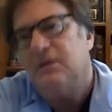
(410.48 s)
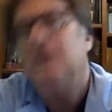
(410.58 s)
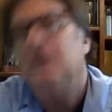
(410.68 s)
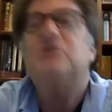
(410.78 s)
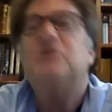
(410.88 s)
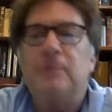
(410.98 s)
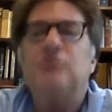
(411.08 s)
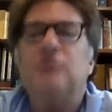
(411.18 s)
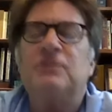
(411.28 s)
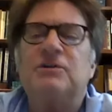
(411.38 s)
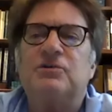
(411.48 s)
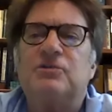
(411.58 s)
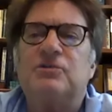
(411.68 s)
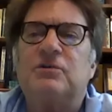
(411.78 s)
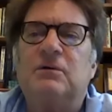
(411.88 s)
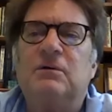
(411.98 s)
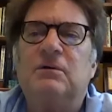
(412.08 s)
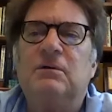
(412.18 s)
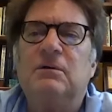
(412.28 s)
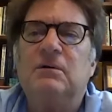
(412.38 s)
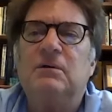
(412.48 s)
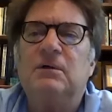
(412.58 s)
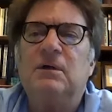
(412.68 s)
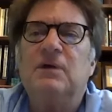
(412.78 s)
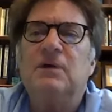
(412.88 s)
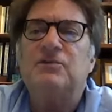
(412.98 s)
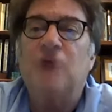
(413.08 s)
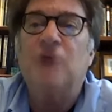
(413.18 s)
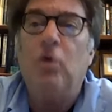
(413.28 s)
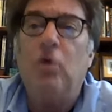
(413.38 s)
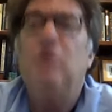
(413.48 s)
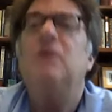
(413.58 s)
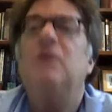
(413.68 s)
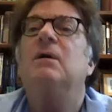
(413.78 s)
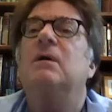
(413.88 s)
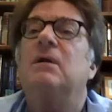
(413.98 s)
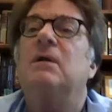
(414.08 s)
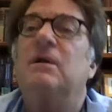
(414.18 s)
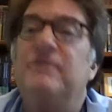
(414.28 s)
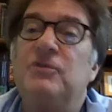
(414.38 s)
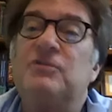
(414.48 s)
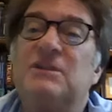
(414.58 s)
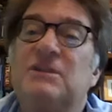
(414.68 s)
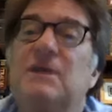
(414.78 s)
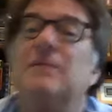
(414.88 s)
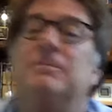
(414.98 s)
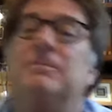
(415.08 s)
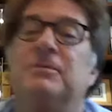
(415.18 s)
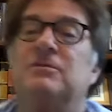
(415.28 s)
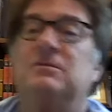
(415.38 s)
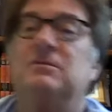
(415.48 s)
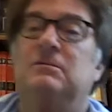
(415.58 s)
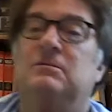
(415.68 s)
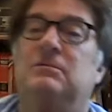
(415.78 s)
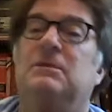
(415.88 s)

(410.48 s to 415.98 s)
It's mostly surgical. So if you see a person with a